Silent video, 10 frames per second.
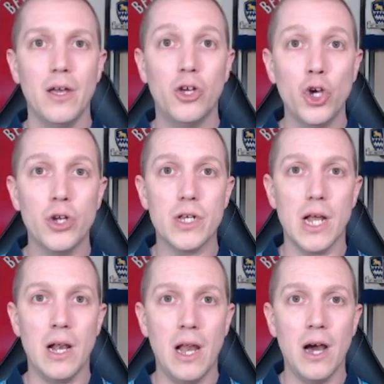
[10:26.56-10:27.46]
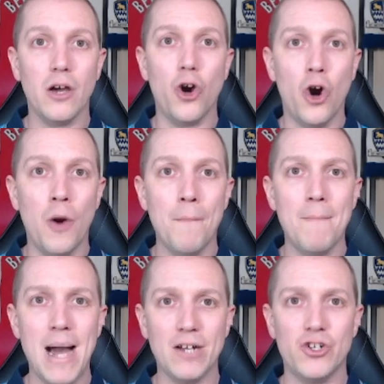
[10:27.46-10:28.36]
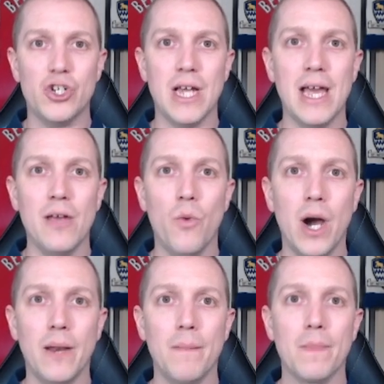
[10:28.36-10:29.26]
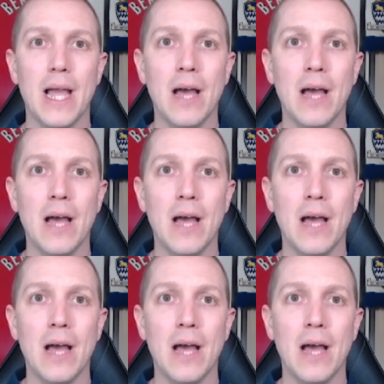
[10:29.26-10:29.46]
Good luck on match day 1,